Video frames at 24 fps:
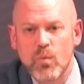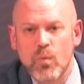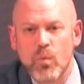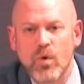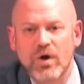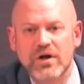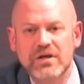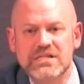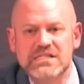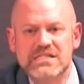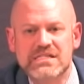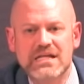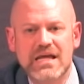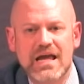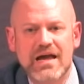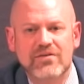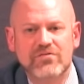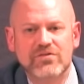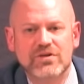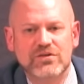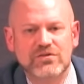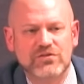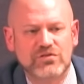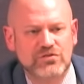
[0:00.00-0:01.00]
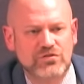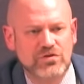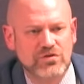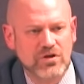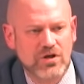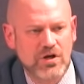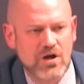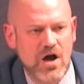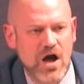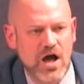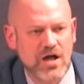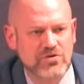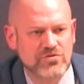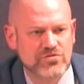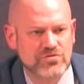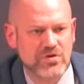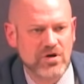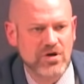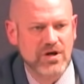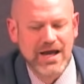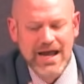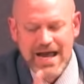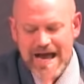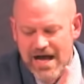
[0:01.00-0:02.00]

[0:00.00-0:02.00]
What is the evidence to the contrary,